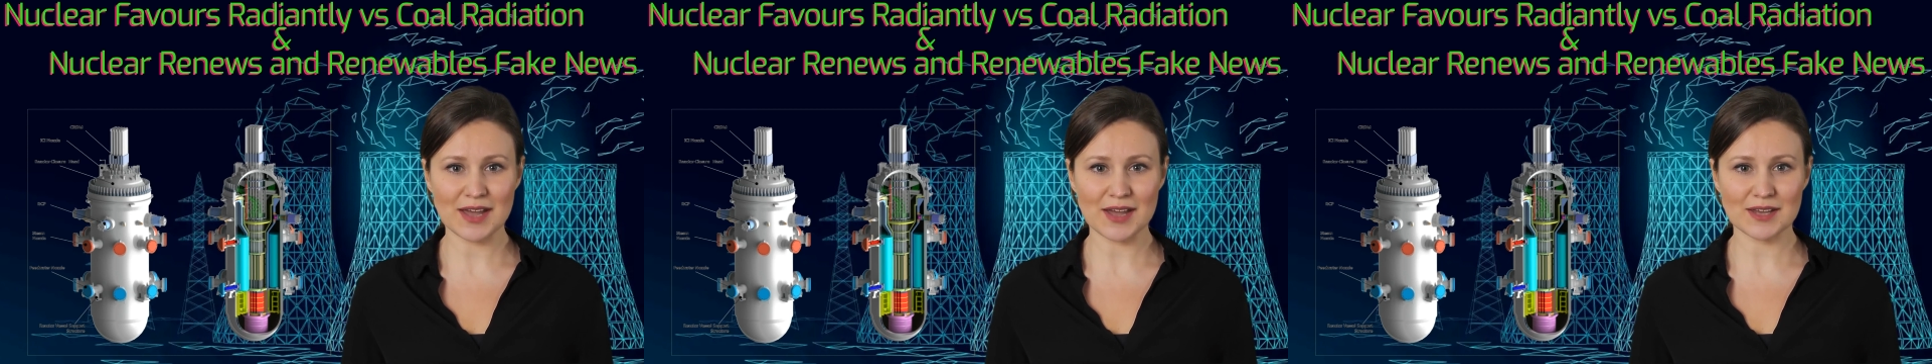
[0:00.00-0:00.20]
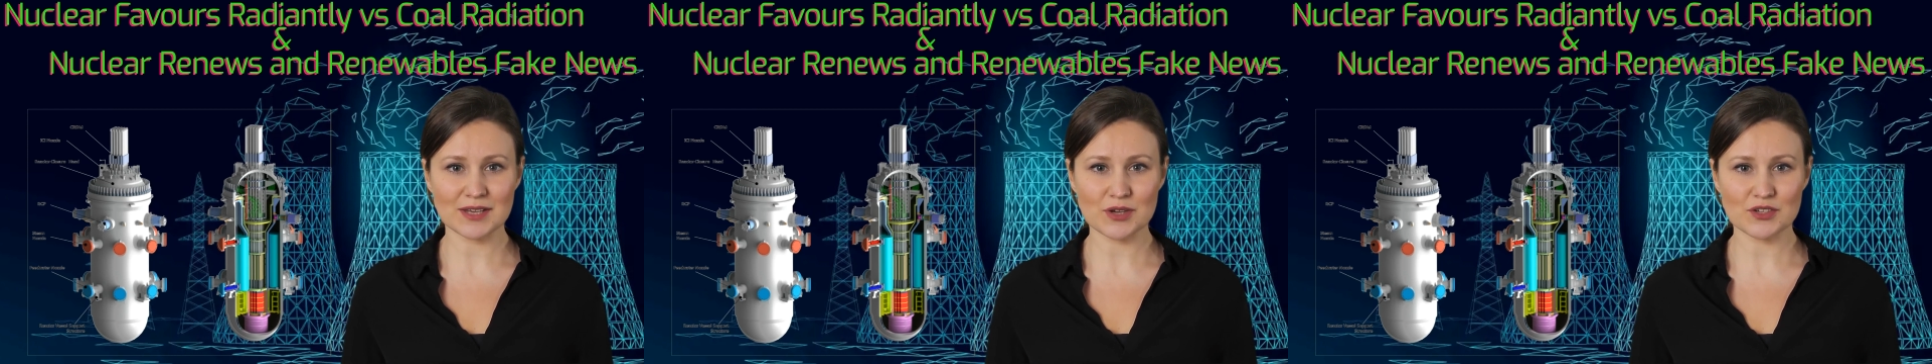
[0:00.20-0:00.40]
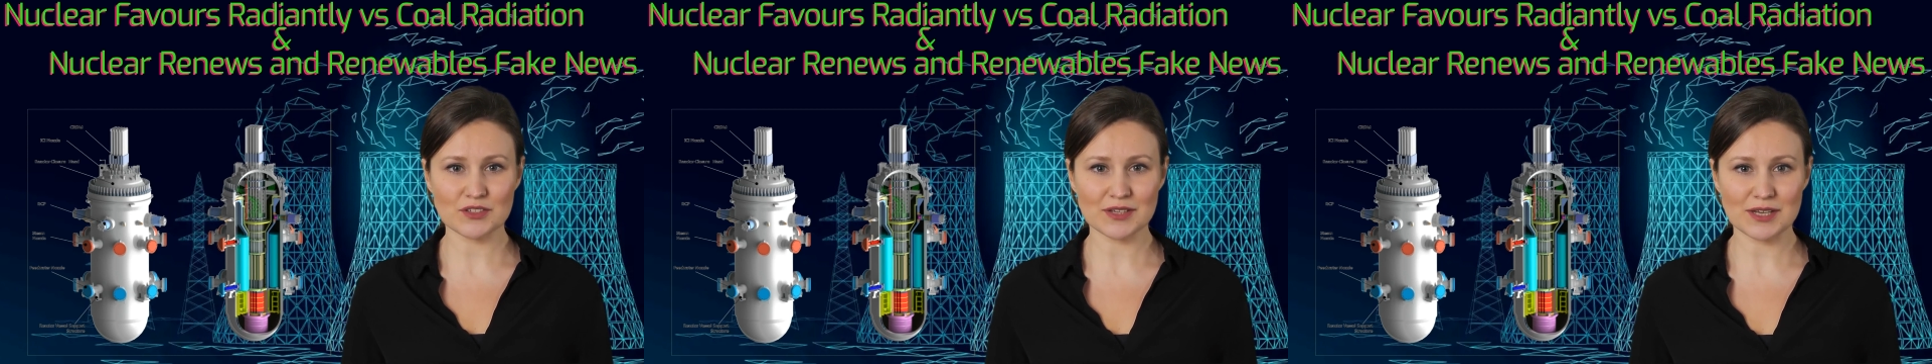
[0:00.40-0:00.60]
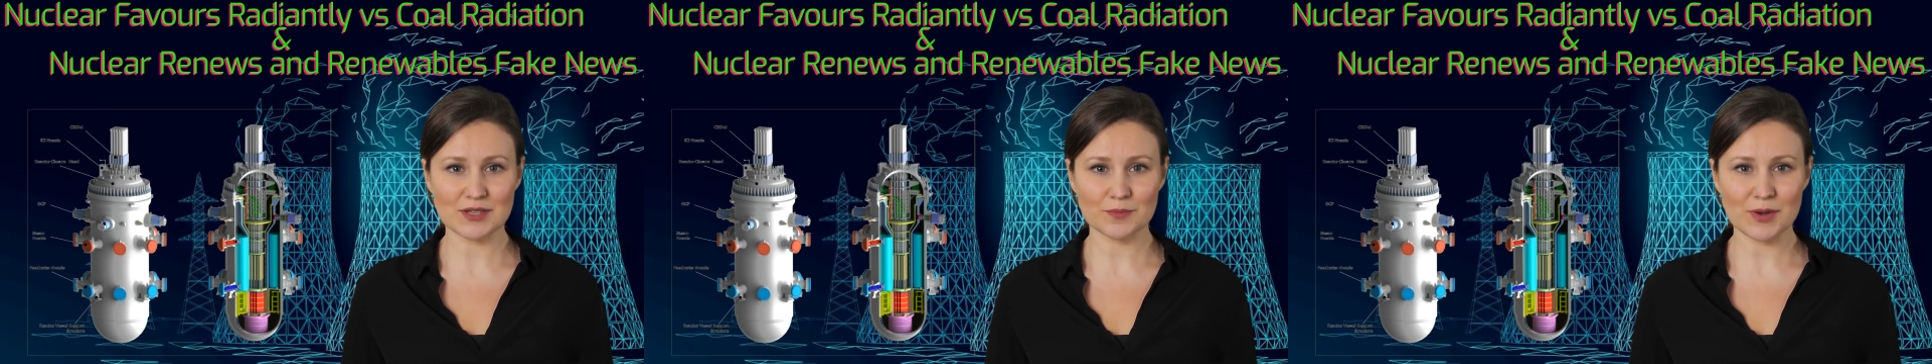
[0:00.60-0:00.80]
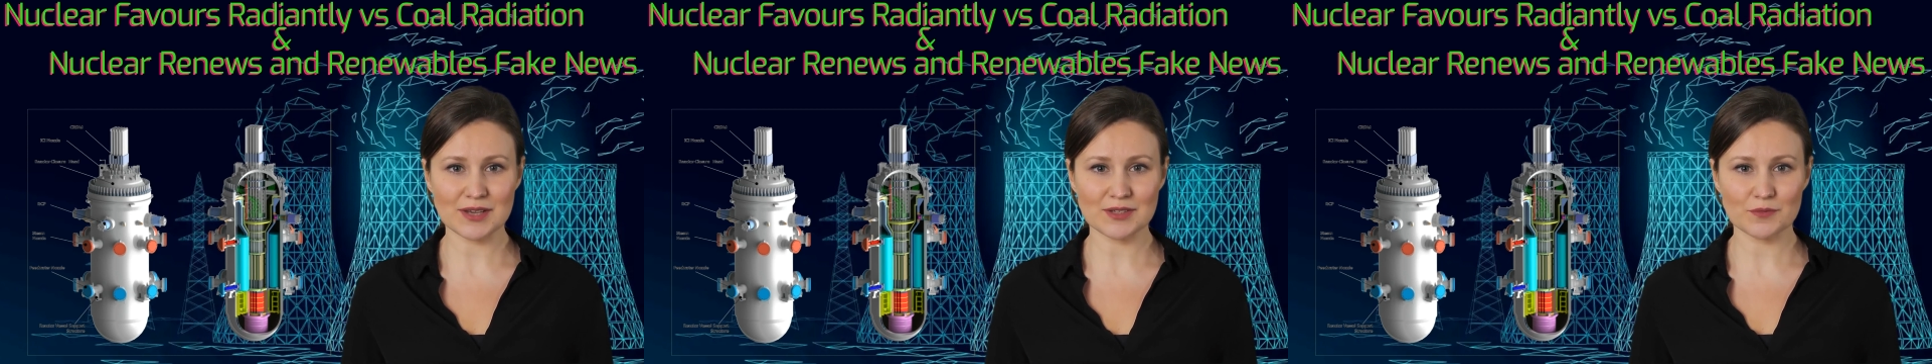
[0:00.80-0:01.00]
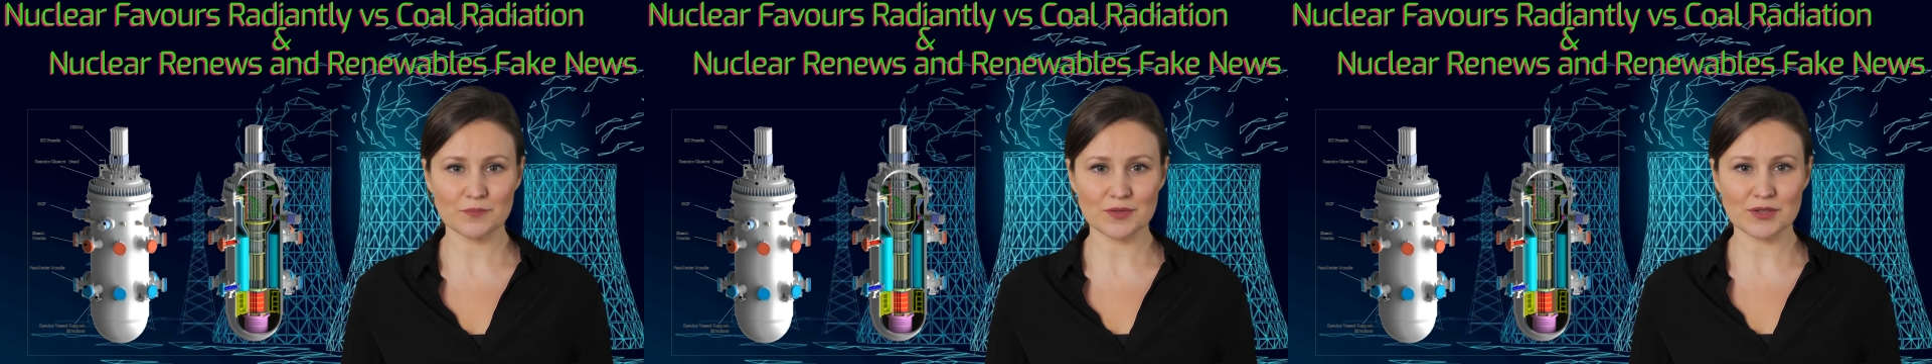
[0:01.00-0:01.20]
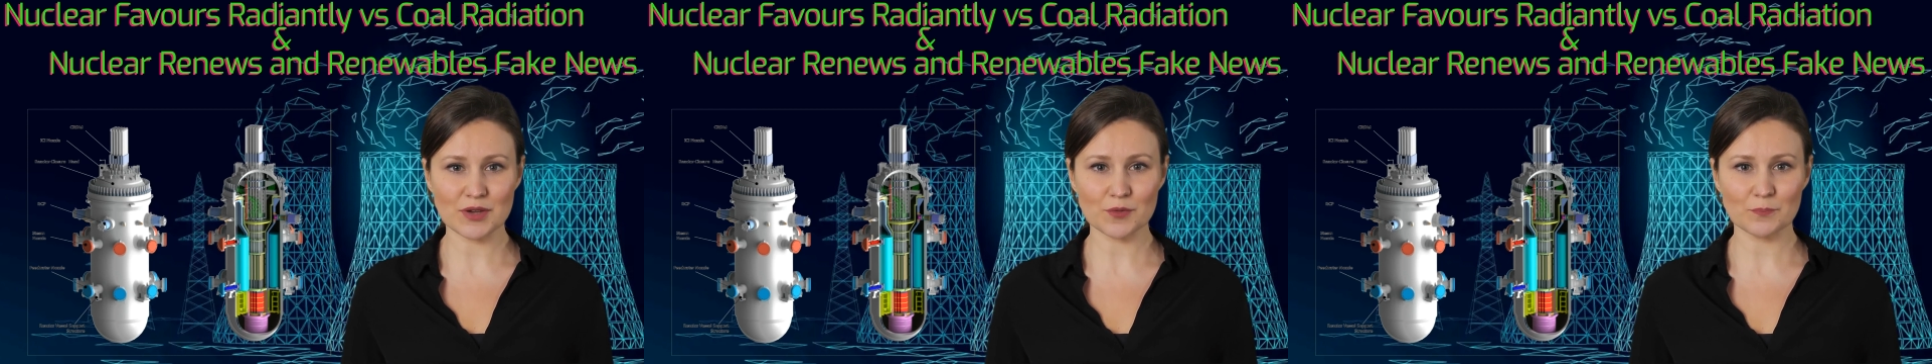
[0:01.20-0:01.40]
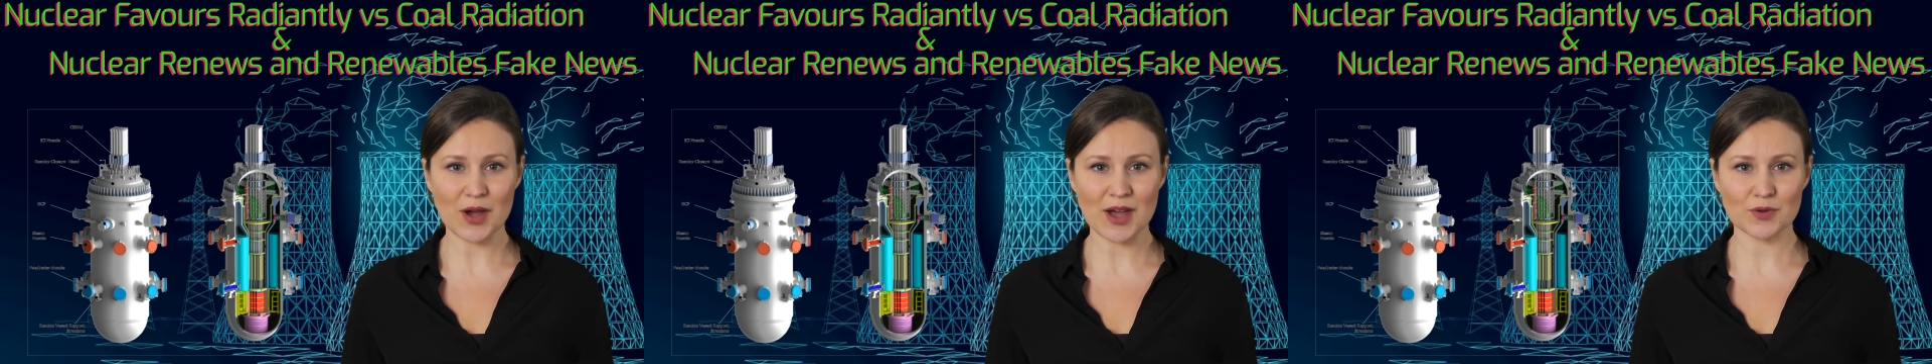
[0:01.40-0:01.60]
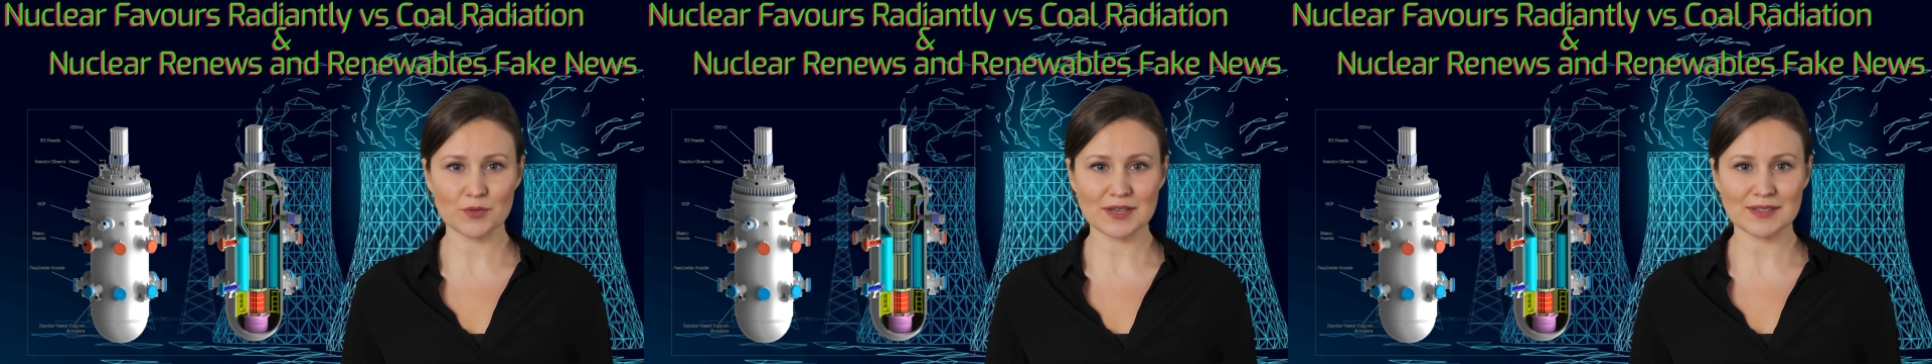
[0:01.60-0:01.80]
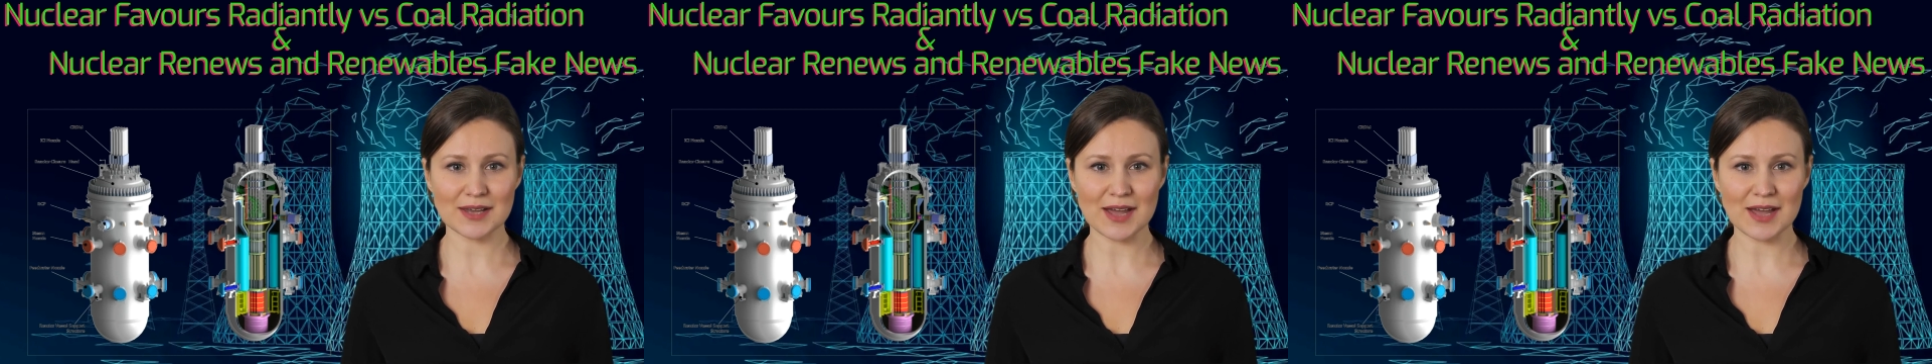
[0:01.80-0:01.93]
such as expensive lithium batteries